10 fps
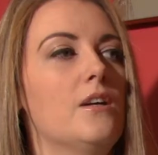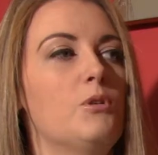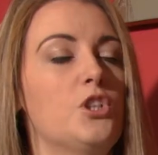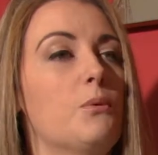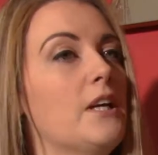
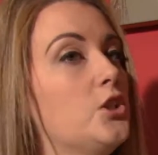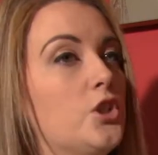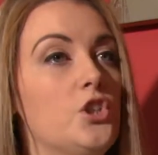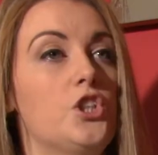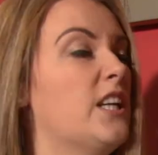When she went
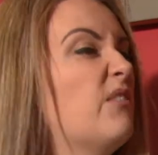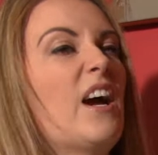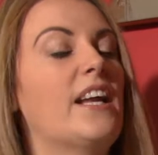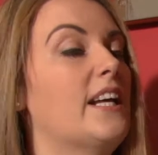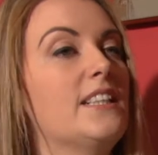in June, she
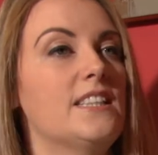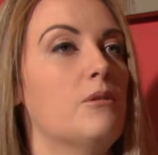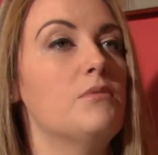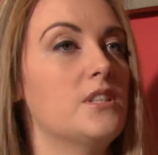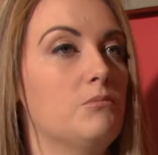never had any
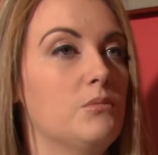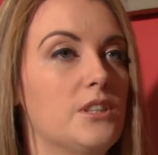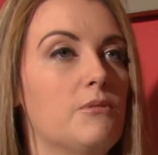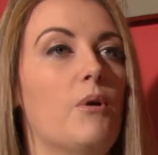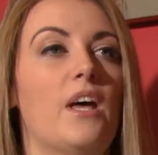
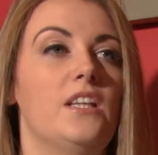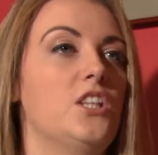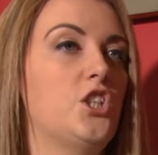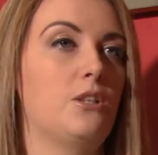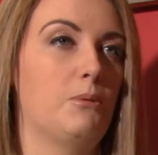symptoms,
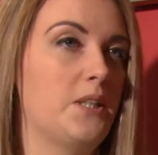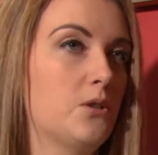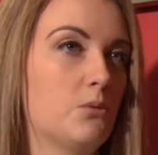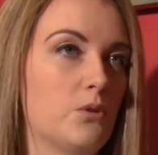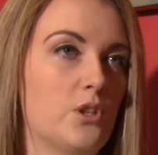and the
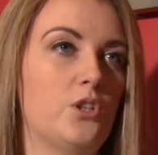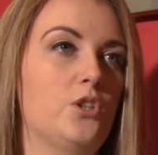GP told her